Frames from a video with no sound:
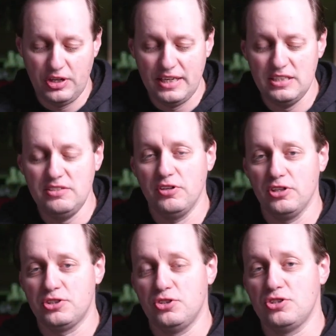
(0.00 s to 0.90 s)
ND
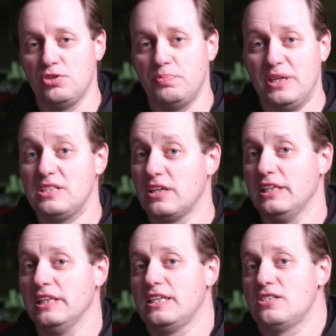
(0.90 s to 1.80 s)
filters are
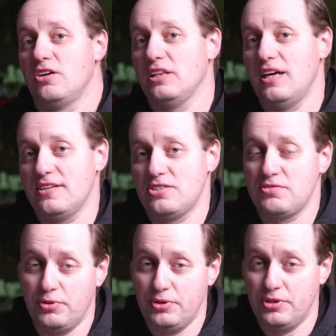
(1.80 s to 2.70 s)
basically like sunglasses
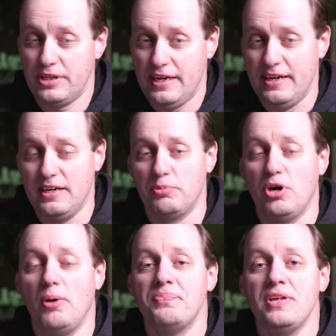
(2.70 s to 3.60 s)
for your camera.